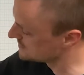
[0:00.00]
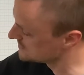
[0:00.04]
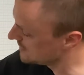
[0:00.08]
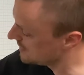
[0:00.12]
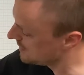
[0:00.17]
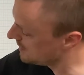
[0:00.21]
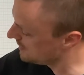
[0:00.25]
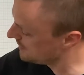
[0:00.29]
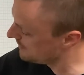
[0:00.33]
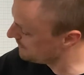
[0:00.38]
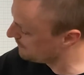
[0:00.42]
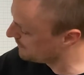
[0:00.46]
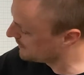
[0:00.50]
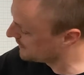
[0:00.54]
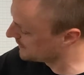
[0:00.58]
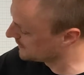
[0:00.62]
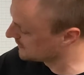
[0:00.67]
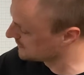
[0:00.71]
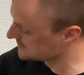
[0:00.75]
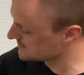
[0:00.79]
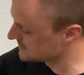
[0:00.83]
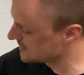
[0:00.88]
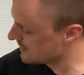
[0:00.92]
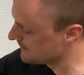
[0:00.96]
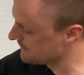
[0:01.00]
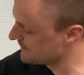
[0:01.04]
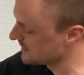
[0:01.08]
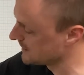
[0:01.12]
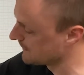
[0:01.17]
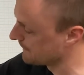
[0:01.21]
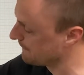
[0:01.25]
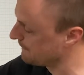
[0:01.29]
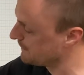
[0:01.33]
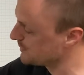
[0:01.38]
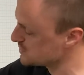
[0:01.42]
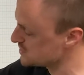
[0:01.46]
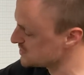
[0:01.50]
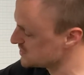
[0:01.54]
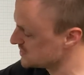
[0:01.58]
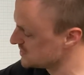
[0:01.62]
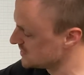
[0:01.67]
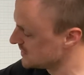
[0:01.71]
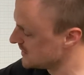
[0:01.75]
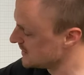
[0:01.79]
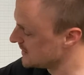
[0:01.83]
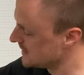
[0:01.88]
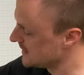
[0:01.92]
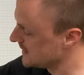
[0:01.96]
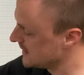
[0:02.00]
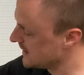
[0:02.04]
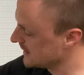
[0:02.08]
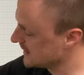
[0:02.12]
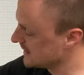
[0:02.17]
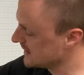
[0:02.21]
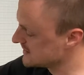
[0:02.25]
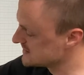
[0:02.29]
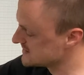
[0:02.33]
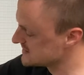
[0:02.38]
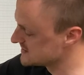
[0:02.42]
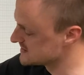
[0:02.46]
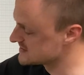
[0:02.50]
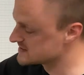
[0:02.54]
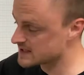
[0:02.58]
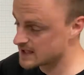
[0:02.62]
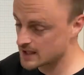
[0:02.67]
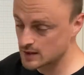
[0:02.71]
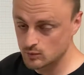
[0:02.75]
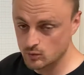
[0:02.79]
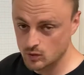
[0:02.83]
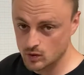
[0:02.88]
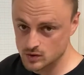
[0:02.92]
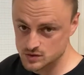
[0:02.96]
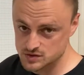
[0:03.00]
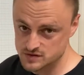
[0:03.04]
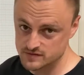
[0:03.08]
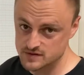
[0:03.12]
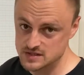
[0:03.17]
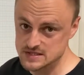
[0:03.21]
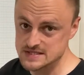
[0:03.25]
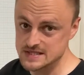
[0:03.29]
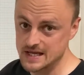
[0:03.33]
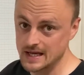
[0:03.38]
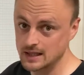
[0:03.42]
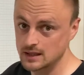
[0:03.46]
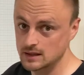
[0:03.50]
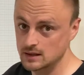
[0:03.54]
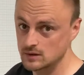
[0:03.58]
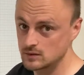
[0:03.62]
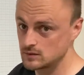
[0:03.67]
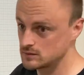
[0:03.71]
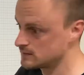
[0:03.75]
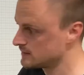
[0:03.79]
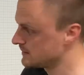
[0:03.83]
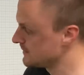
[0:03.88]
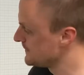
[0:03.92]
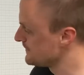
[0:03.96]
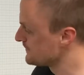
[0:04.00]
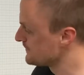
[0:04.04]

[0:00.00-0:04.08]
all the particles are being pushed against the side walls of the cyclone,